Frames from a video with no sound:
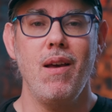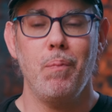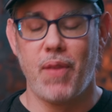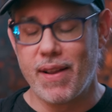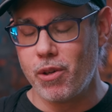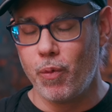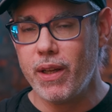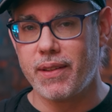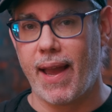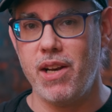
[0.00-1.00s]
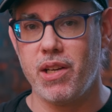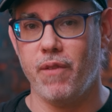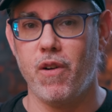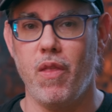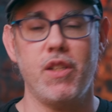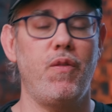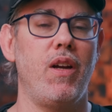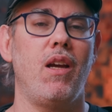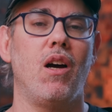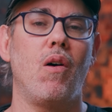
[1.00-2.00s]
but that's a real tangent for this
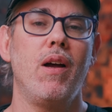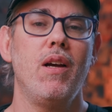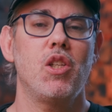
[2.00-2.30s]
video,